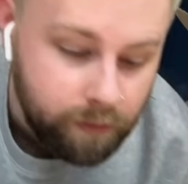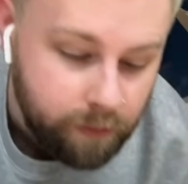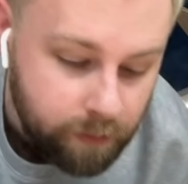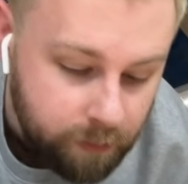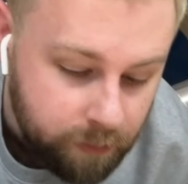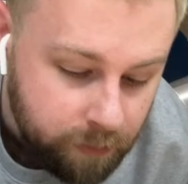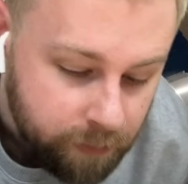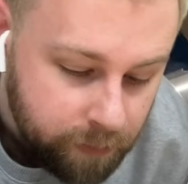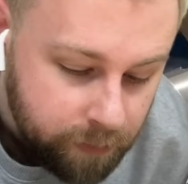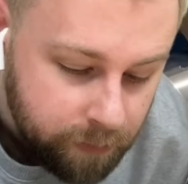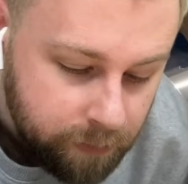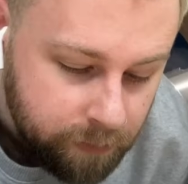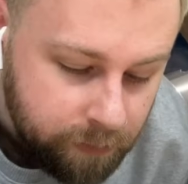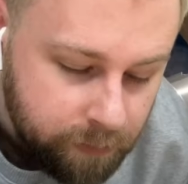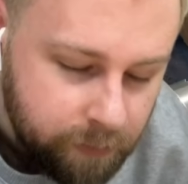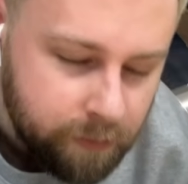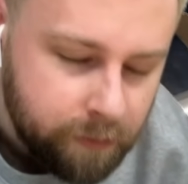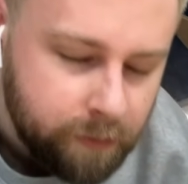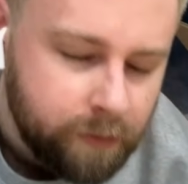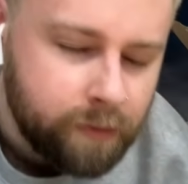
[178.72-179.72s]
dead easy.
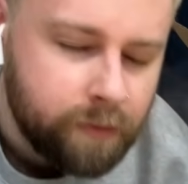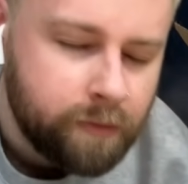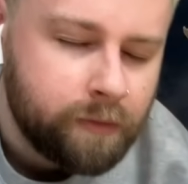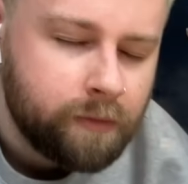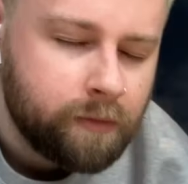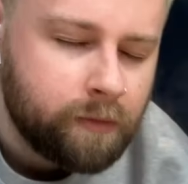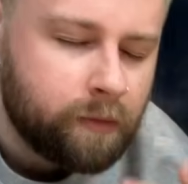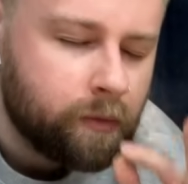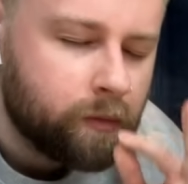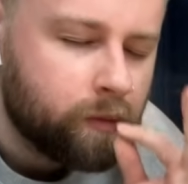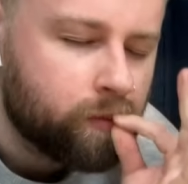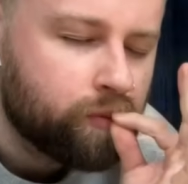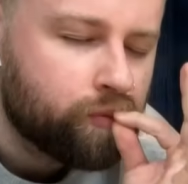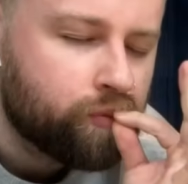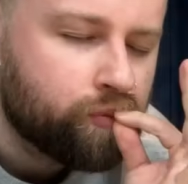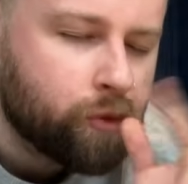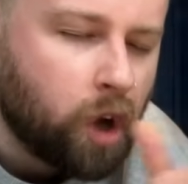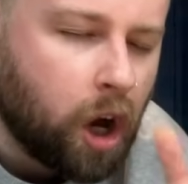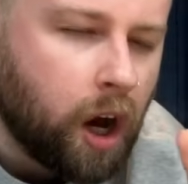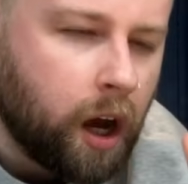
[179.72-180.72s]
I highly
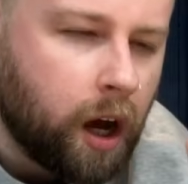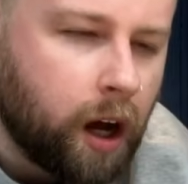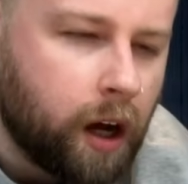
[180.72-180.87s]
recommend. The box